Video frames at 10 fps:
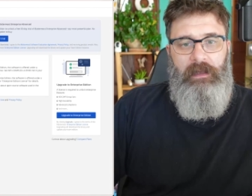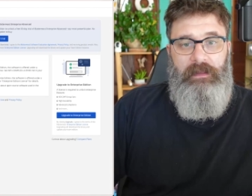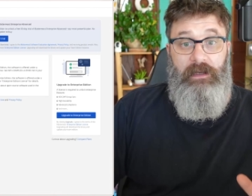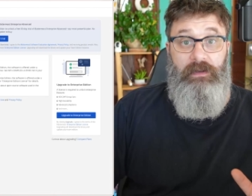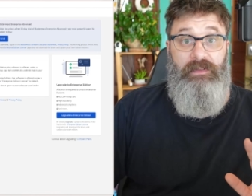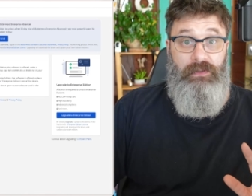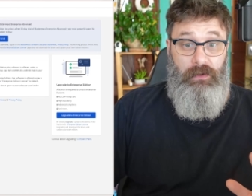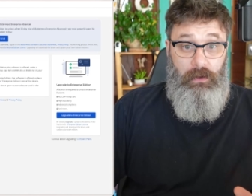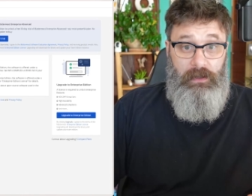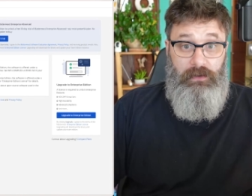There is a
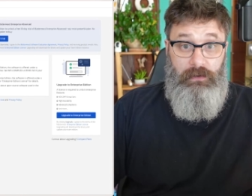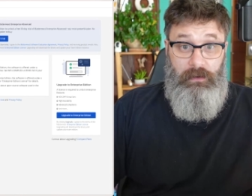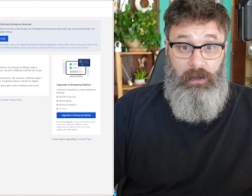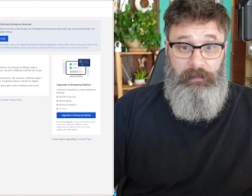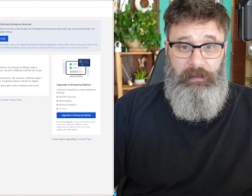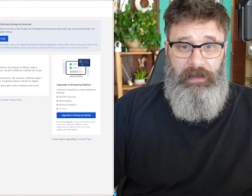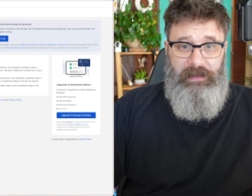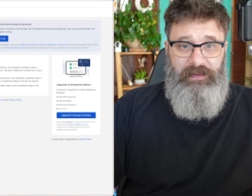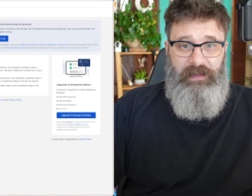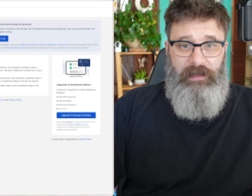lot you can
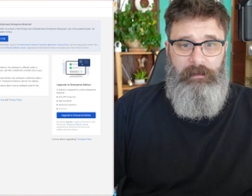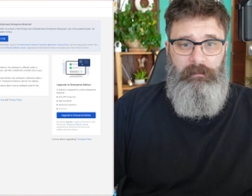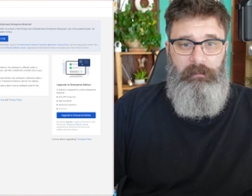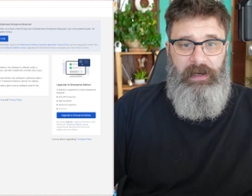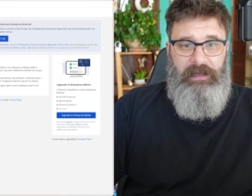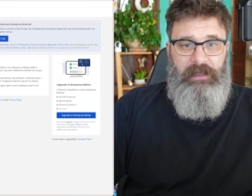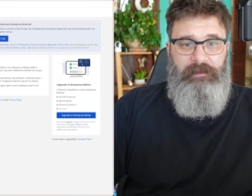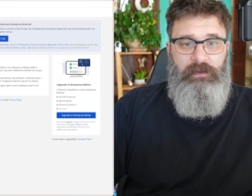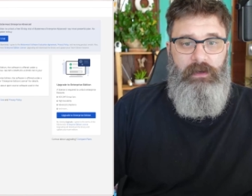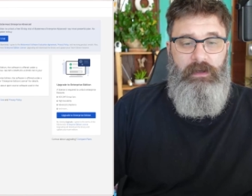optimize here, but
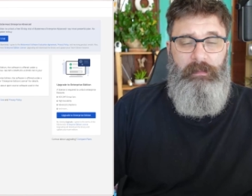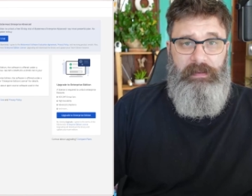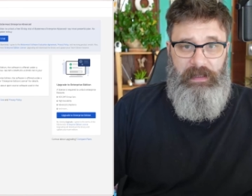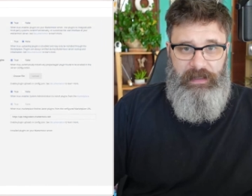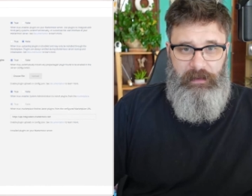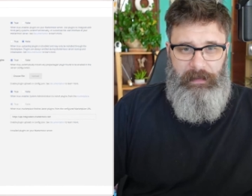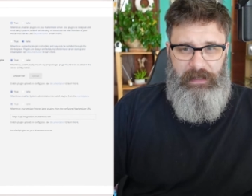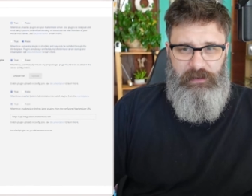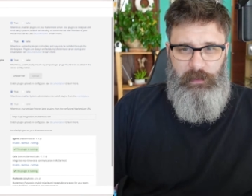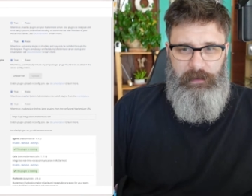if you go to plugin
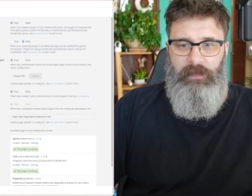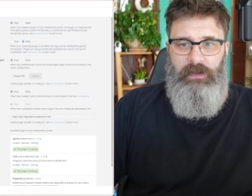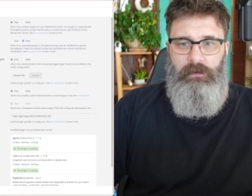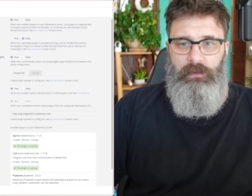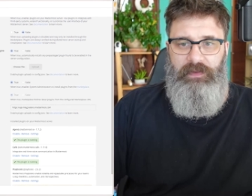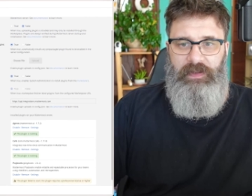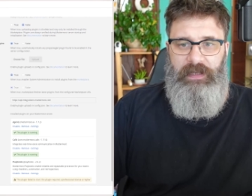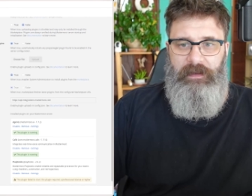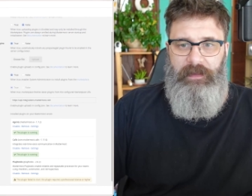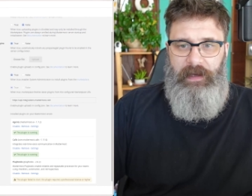management, you'll
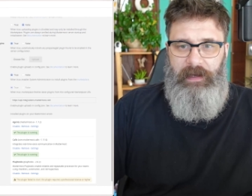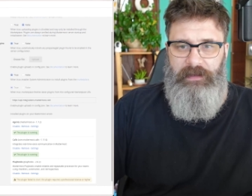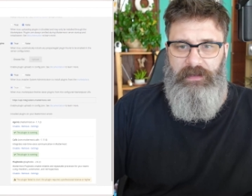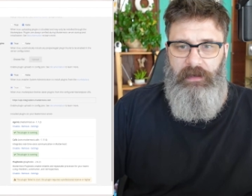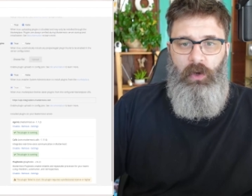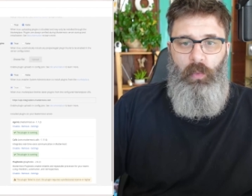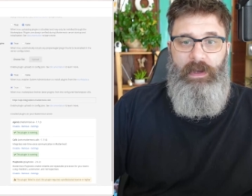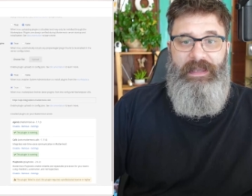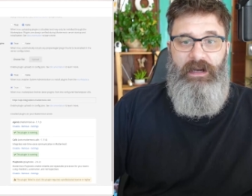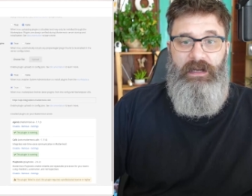see that
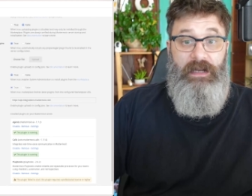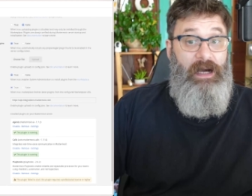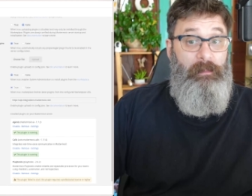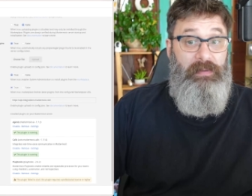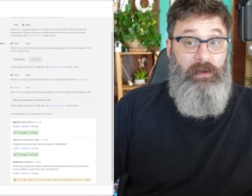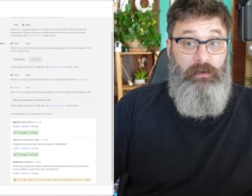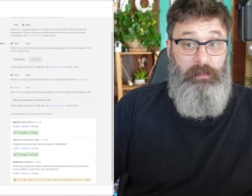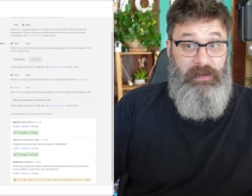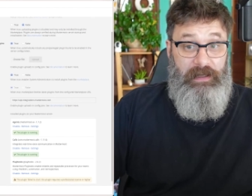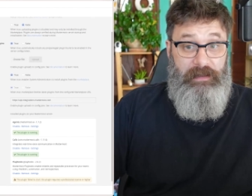we can't upload
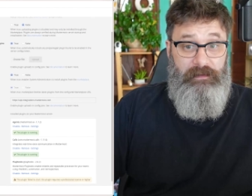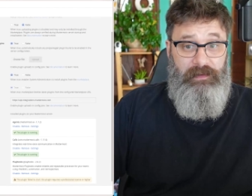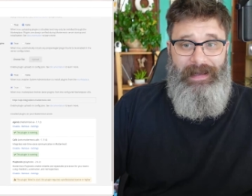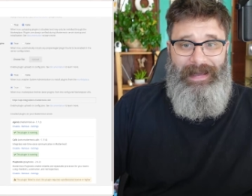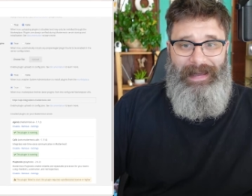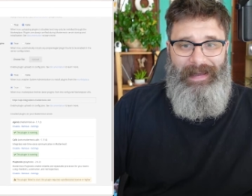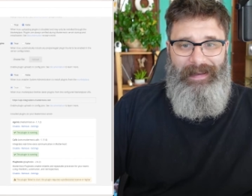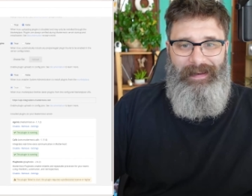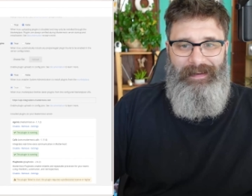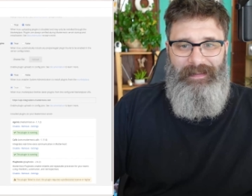plugins.
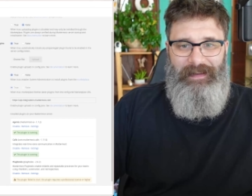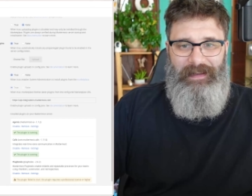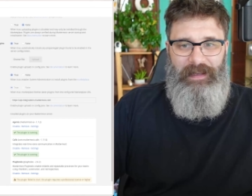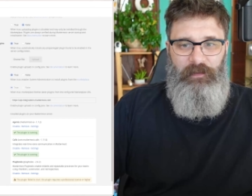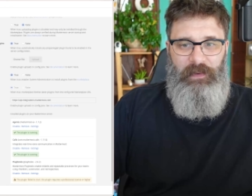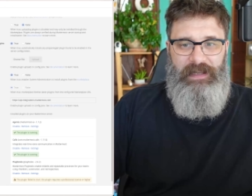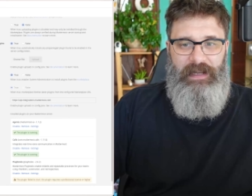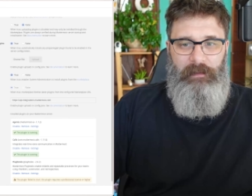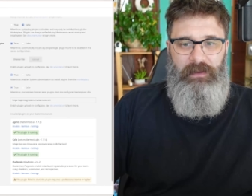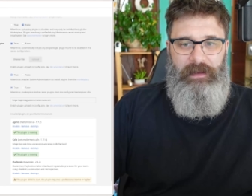And if we
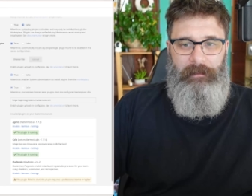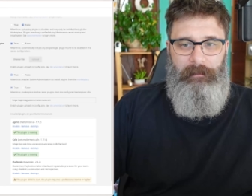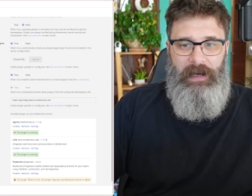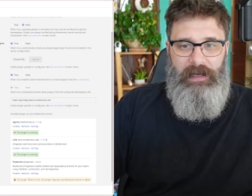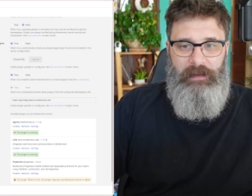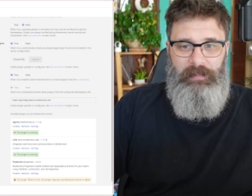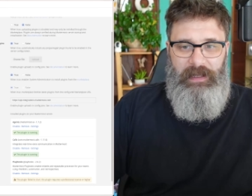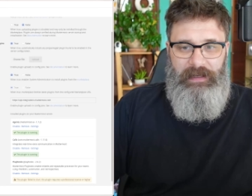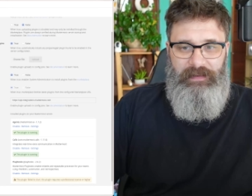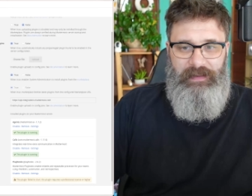enable the
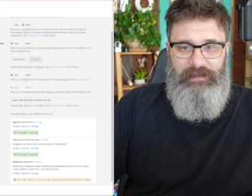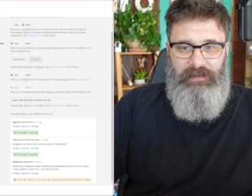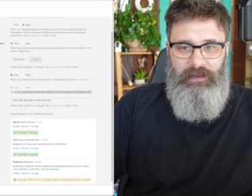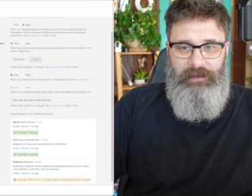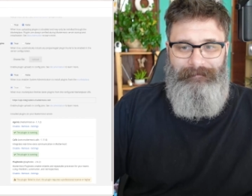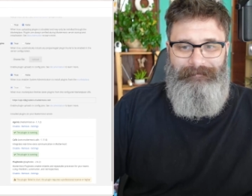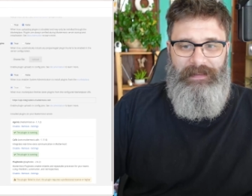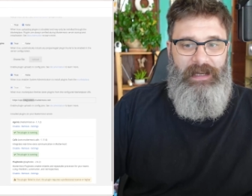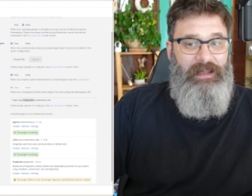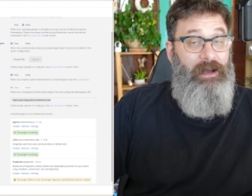marketplace, it's not
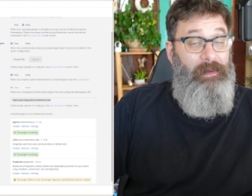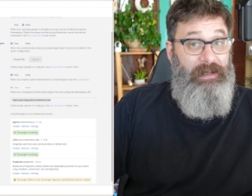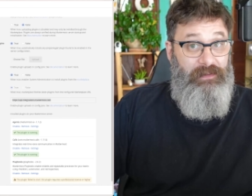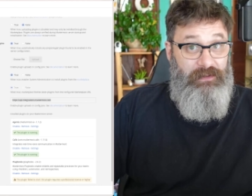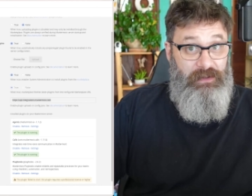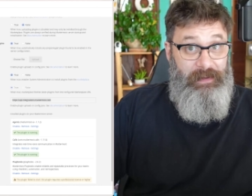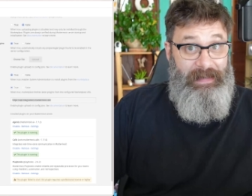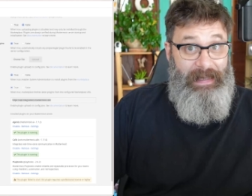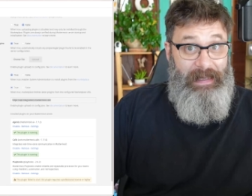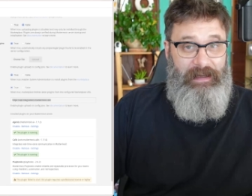allowing us to do
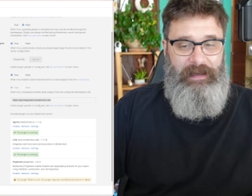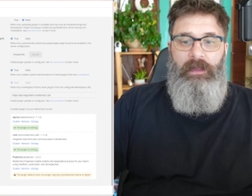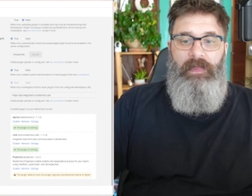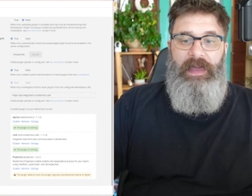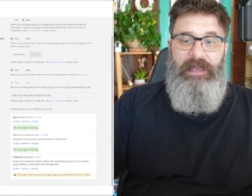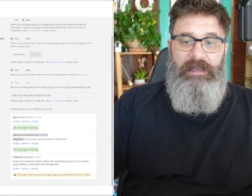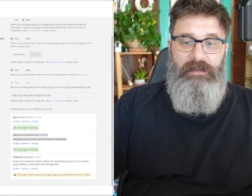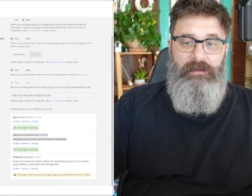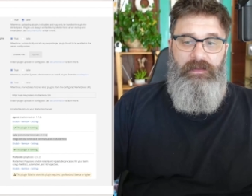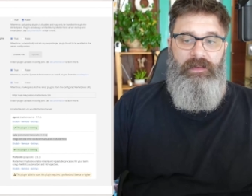any editing. There
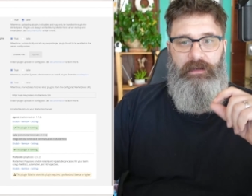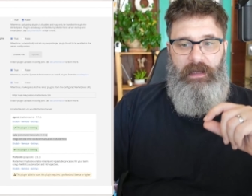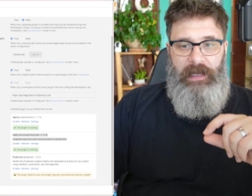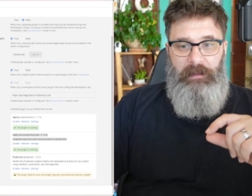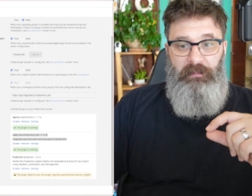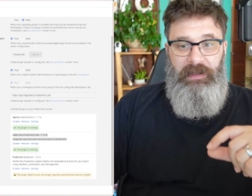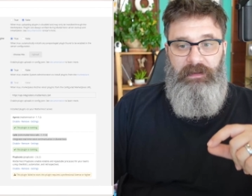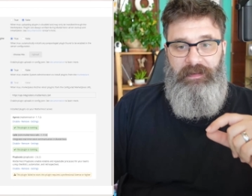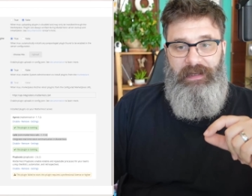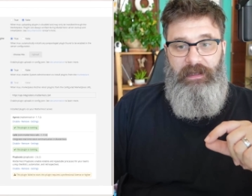is a
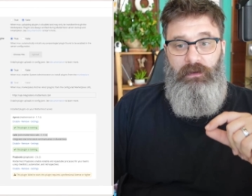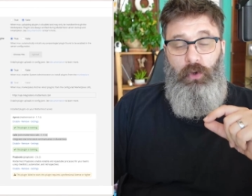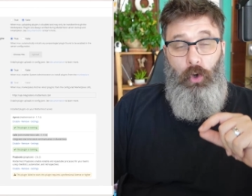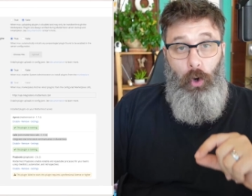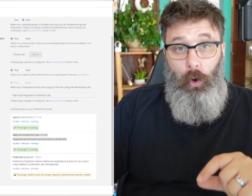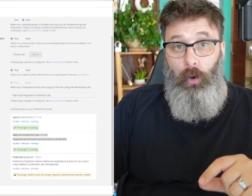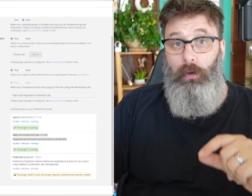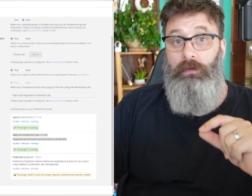built-in call